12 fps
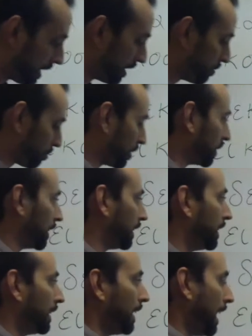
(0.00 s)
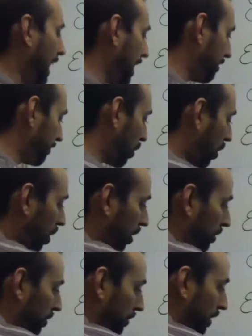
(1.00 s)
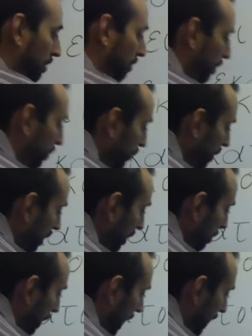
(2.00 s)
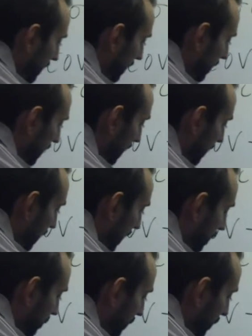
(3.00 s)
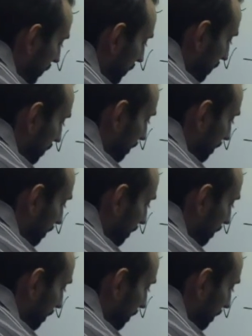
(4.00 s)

didn't really have cardinal numbers past the 10,000.